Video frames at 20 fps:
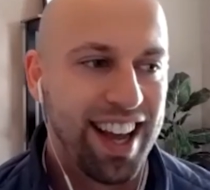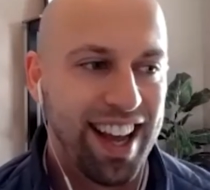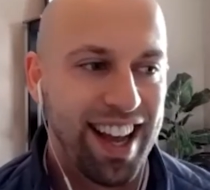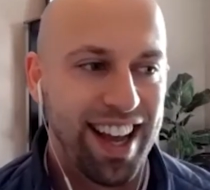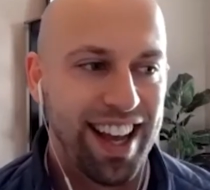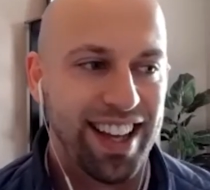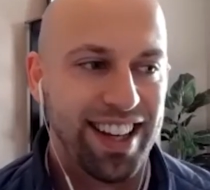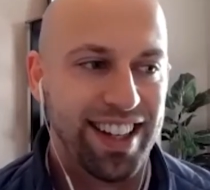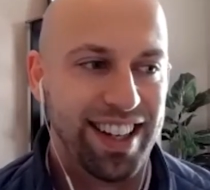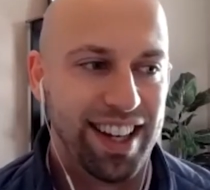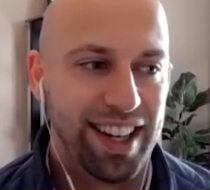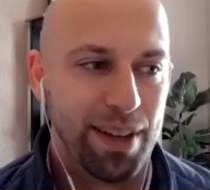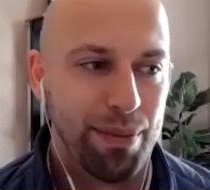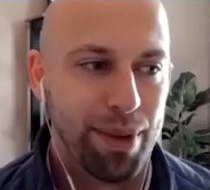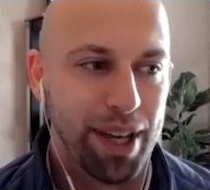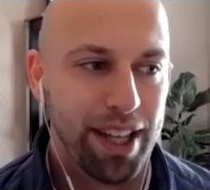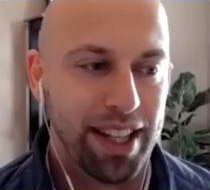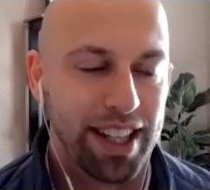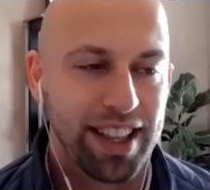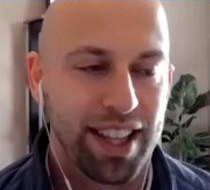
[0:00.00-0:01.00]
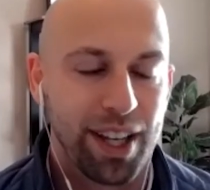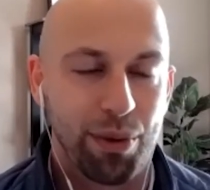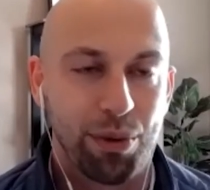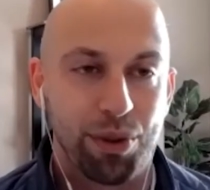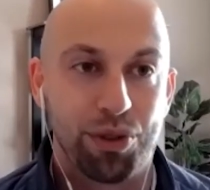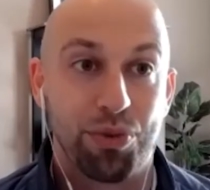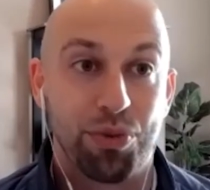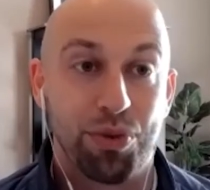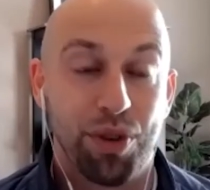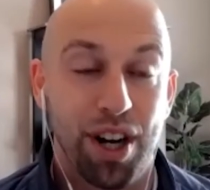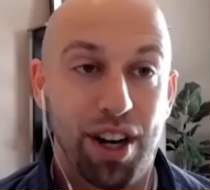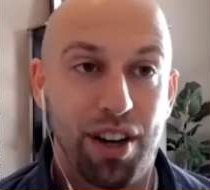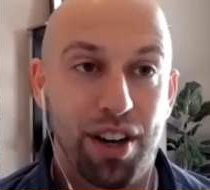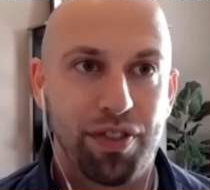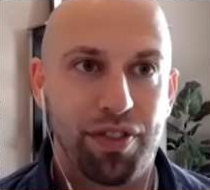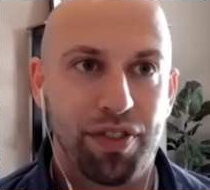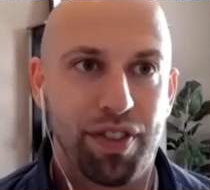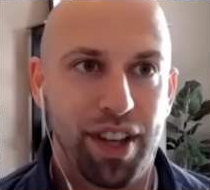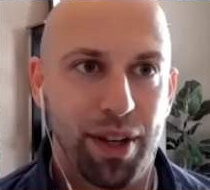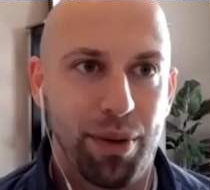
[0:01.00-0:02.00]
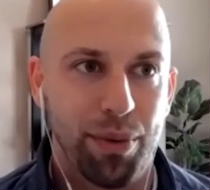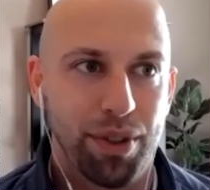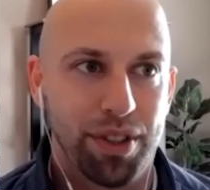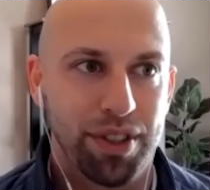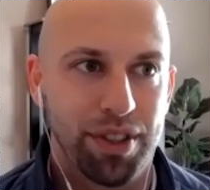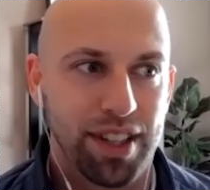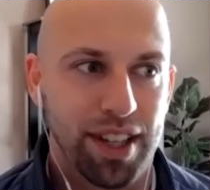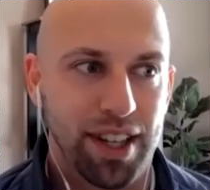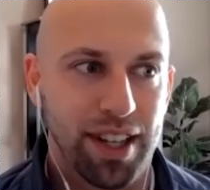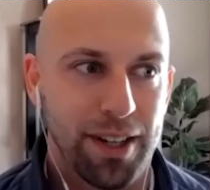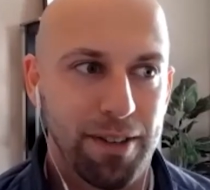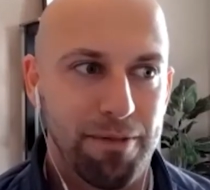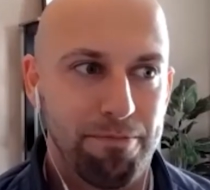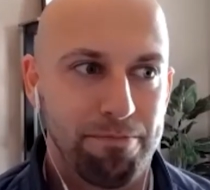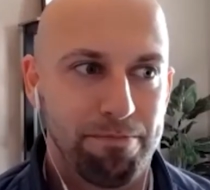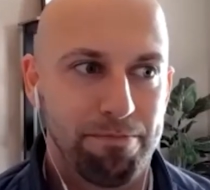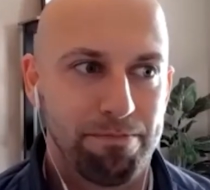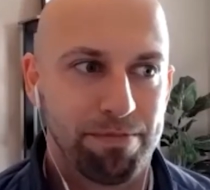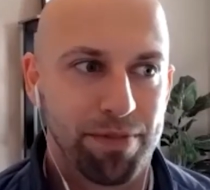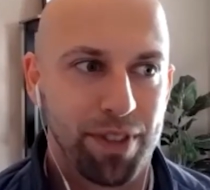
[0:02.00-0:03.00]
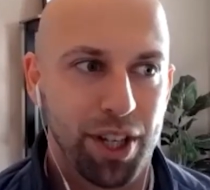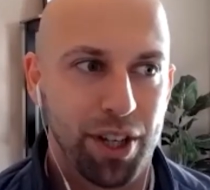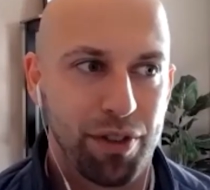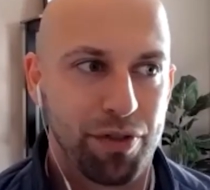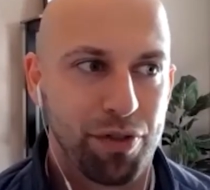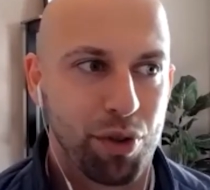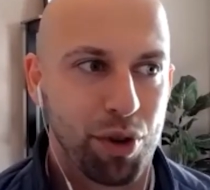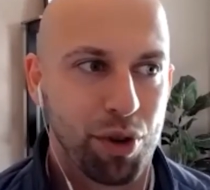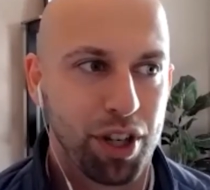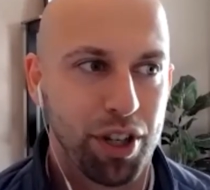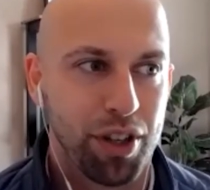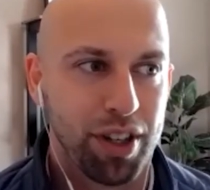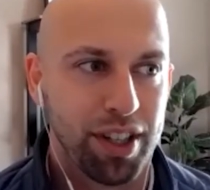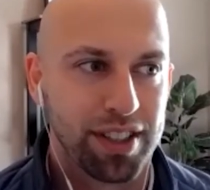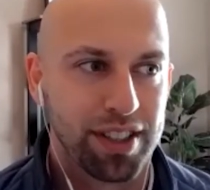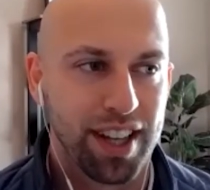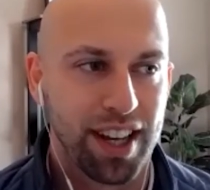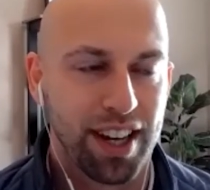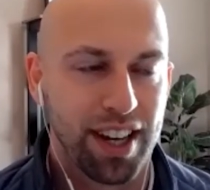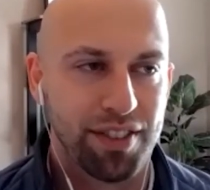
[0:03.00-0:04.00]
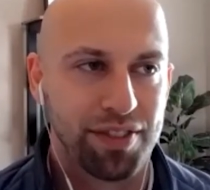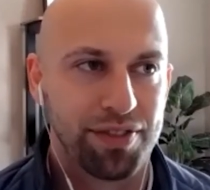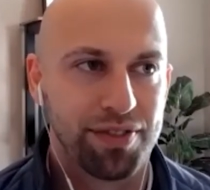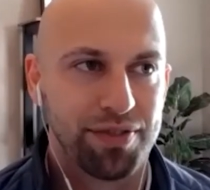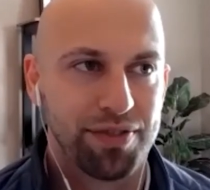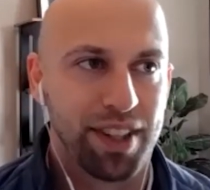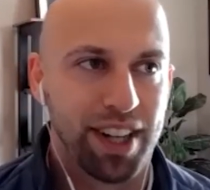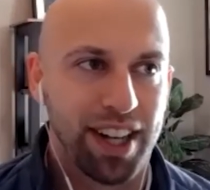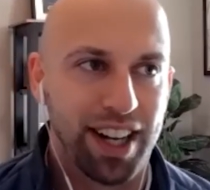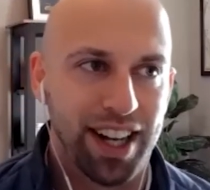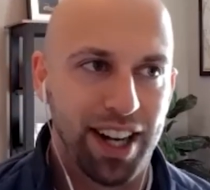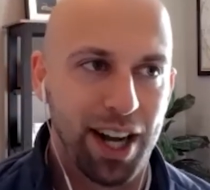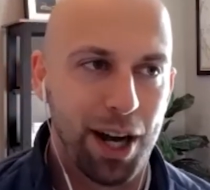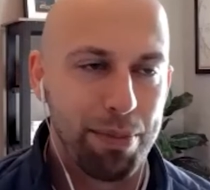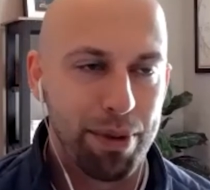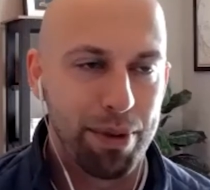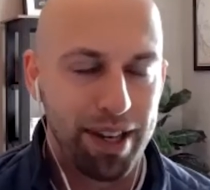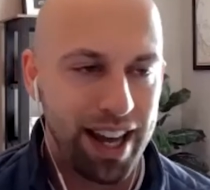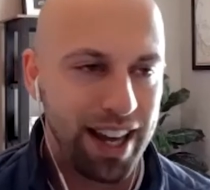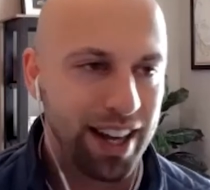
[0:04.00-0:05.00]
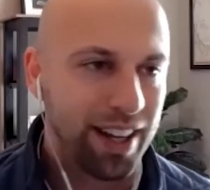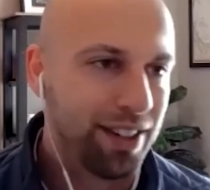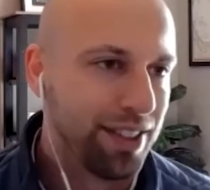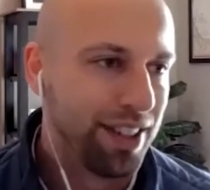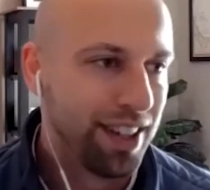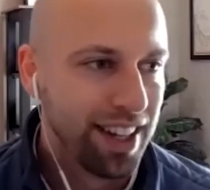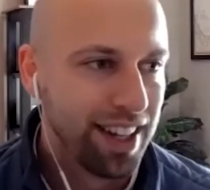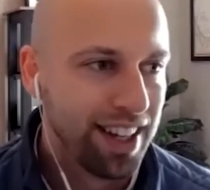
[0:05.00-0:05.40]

And uh, man, that thing was rough. It was um, you know four units kind of uh, up and down.